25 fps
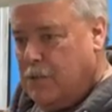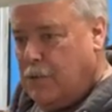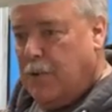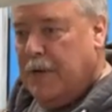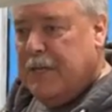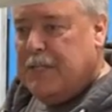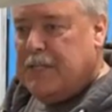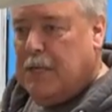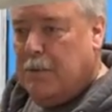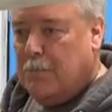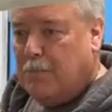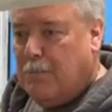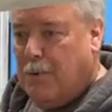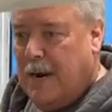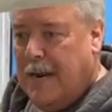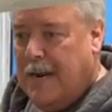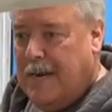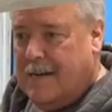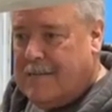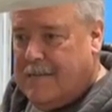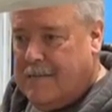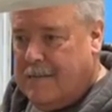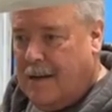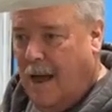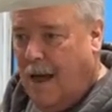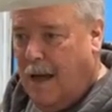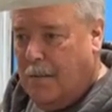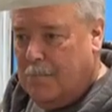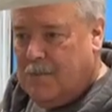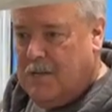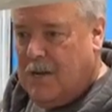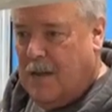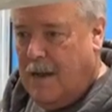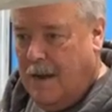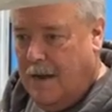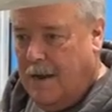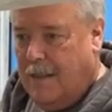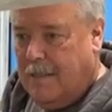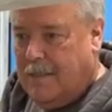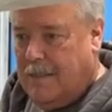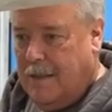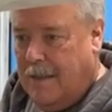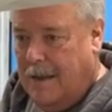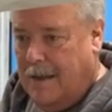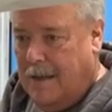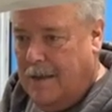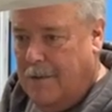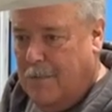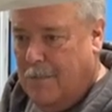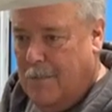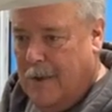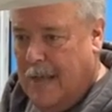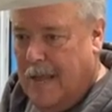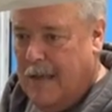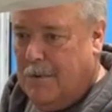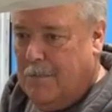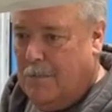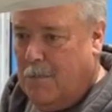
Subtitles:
screeching brake stops kind of thing. We